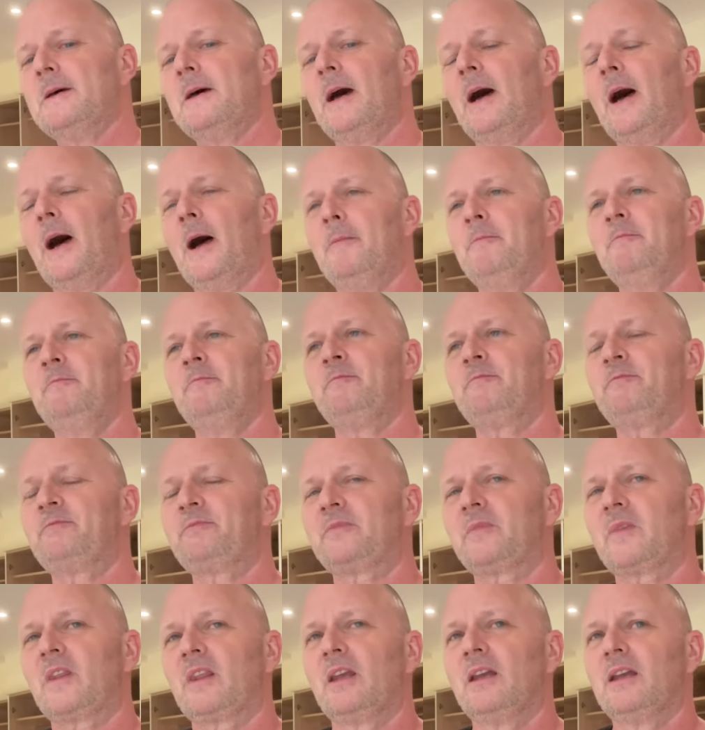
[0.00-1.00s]
And
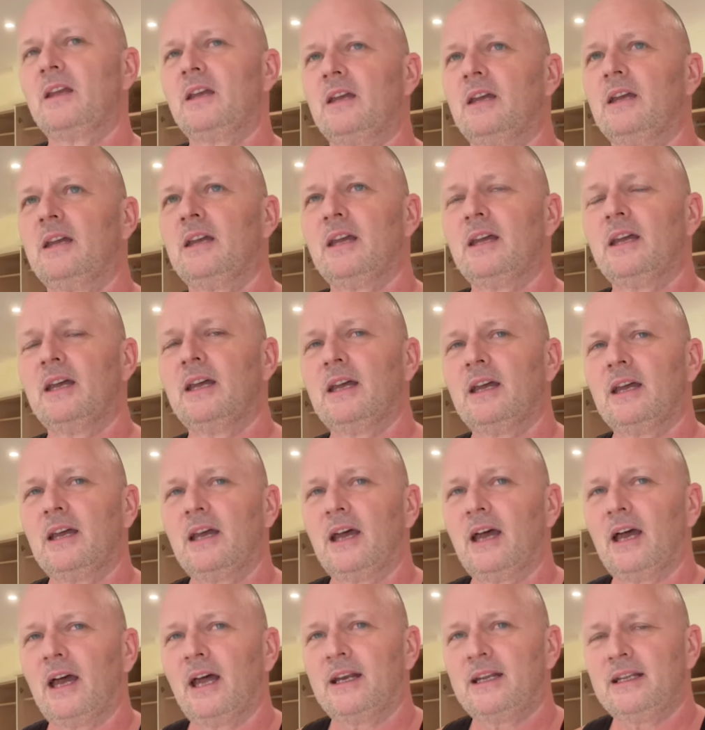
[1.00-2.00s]

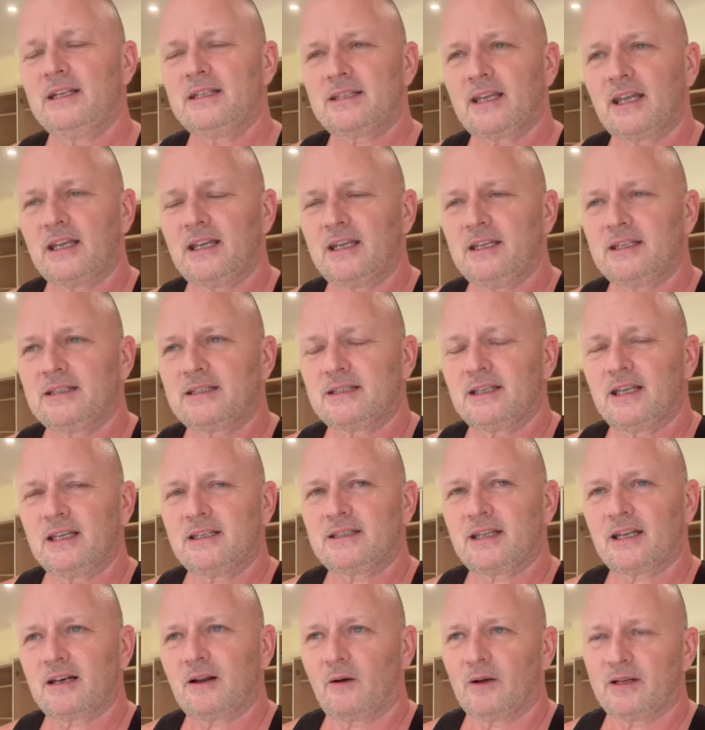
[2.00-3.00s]
he said,
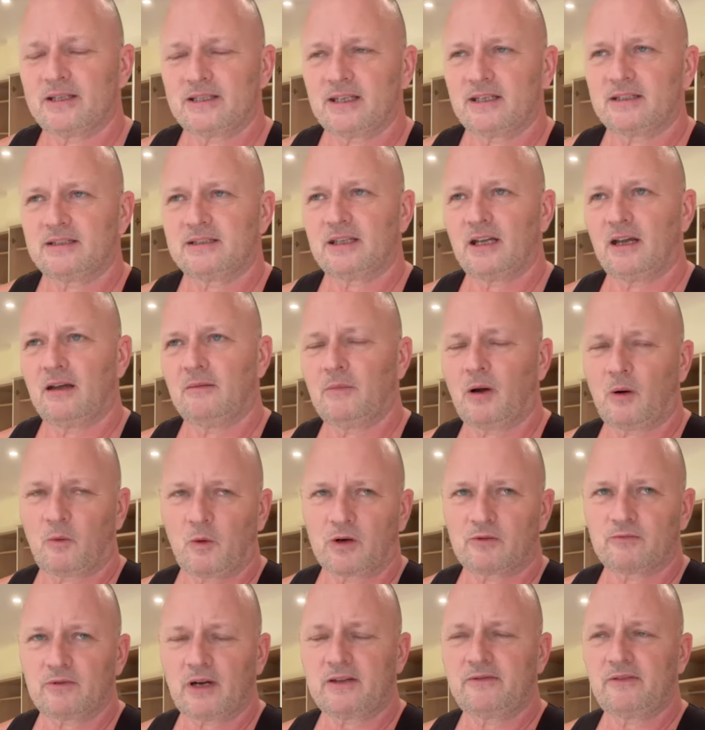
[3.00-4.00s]
I want a
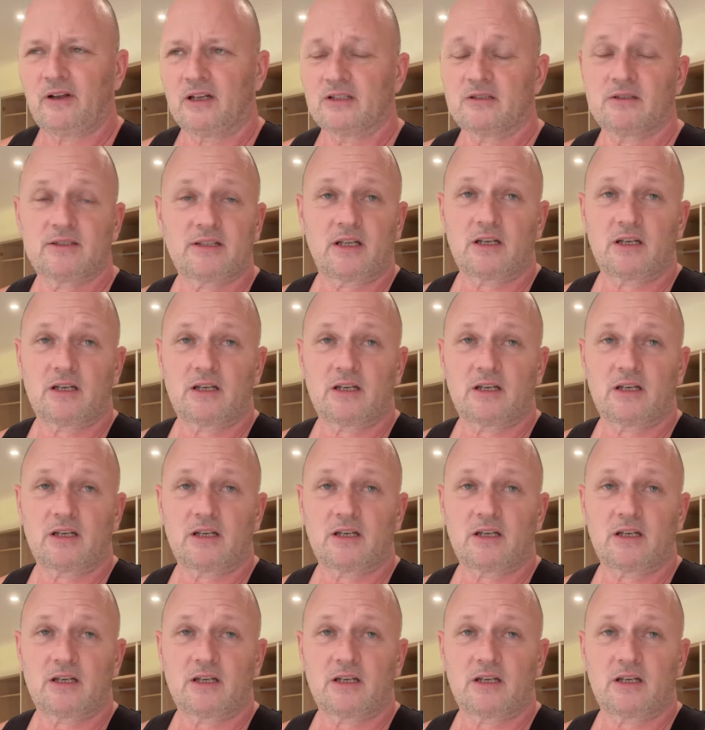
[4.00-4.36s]
refund.